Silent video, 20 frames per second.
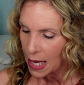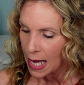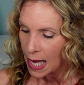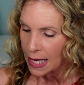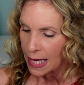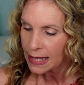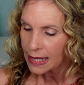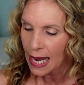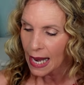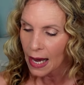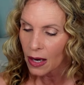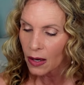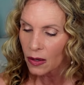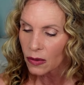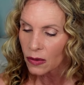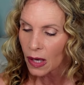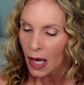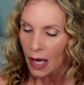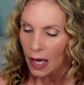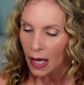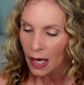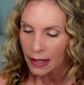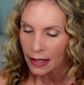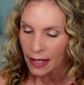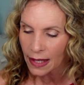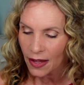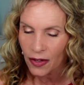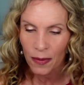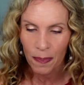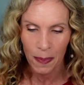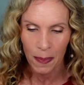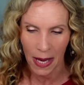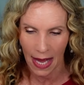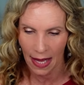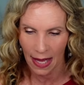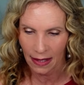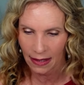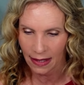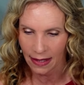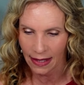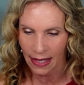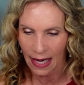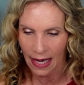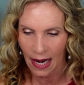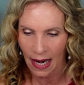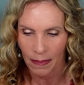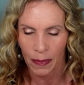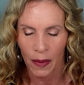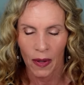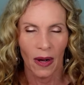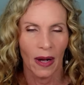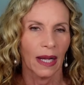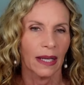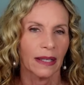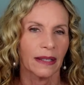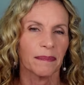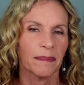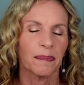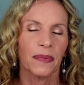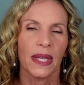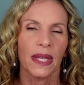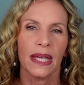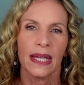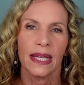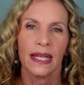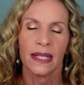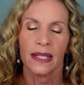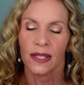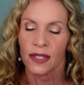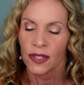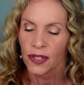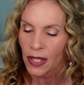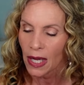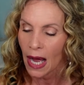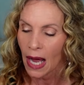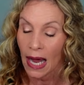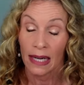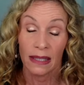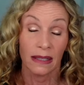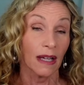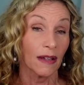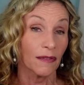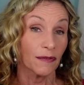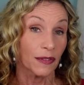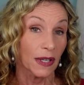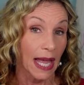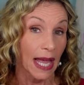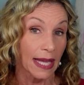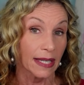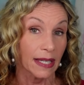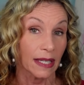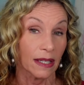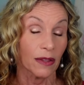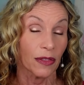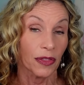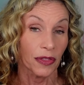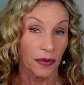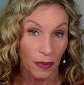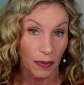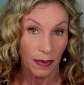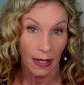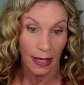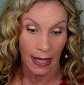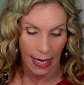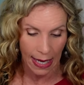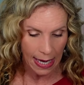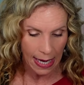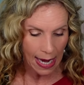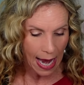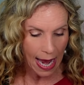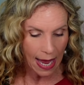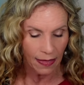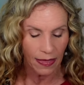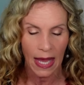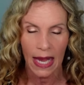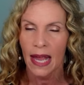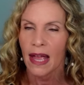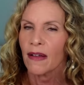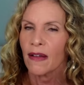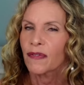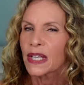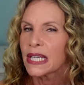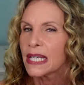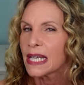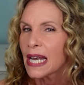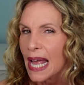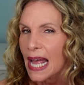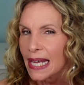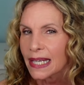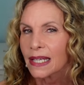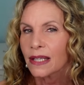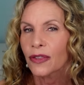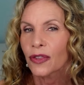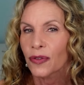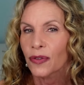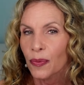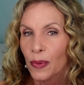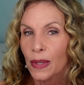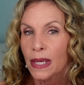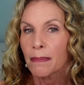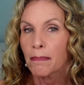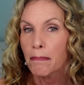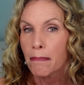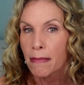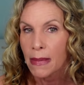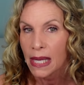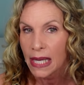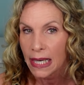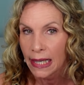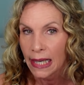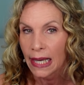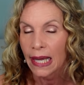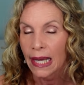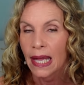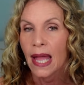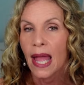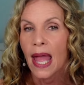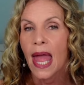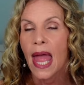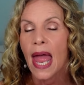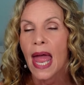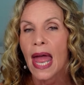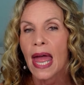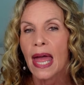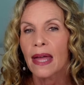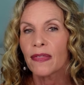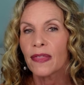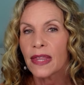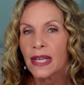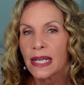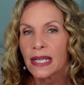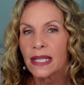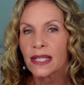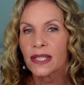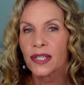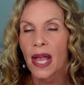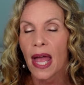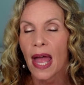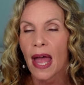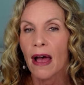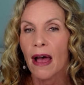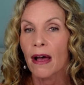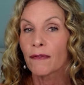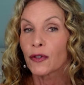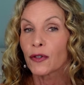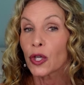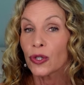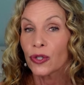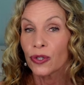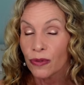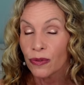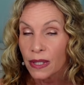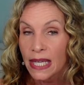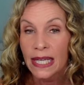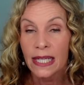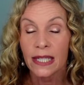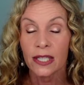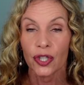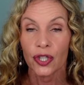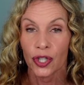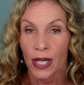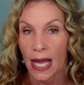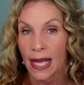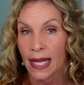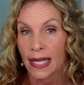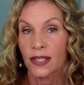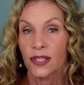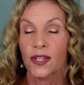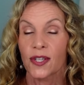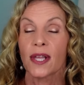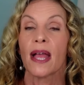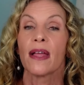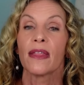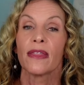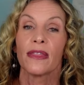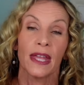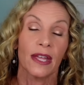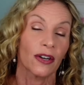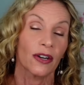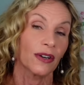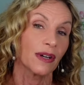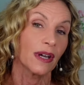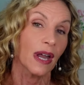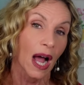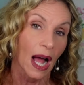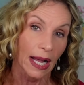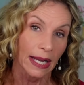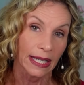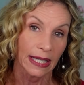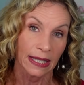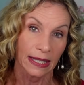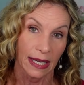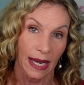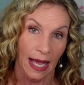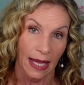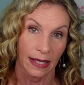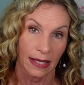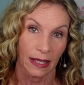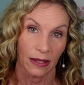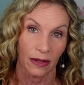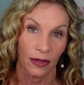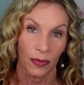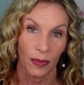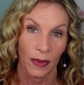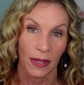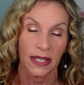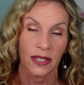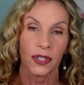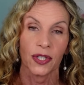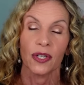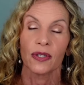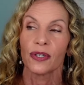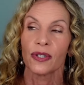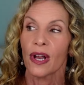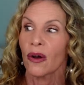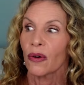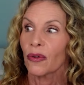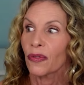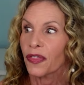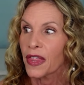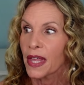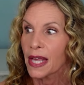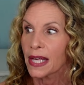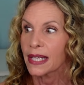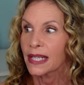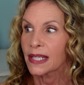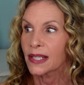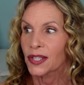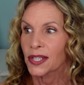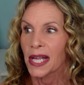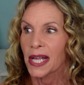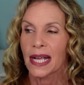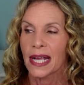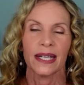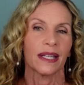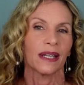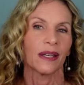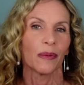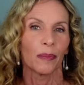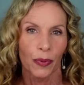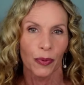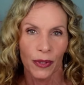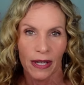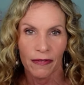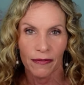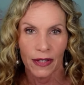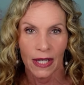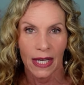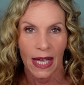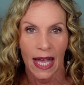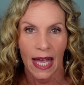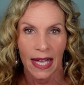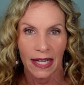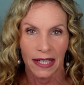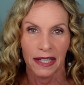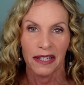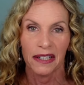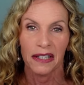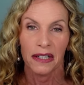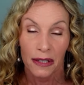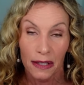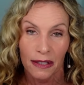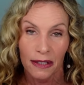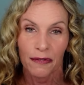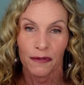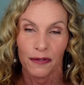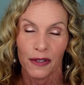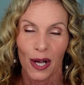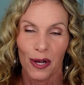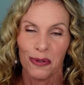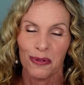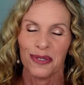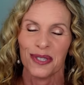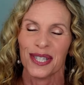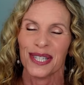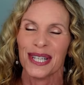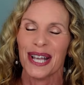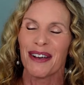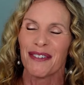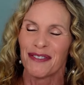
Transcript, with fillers: Now, another palette that I bought is I love Naked 3, and they have the Naked 3 Mini, and these have unique shades that are not in Naked 3. So don't think it's like an abbreviated cliff notes of